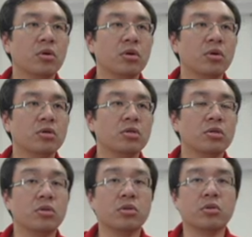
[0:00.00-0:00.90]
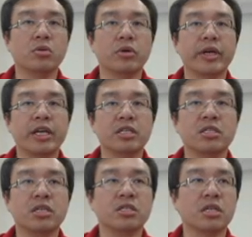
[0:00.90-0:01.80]
goes to
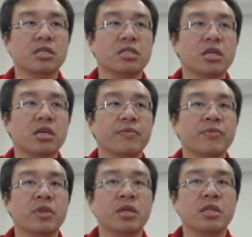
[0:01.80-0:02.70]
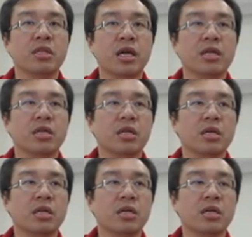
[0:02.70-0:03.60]
h6 and check, then
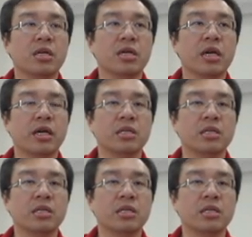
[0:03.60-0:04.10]
the king can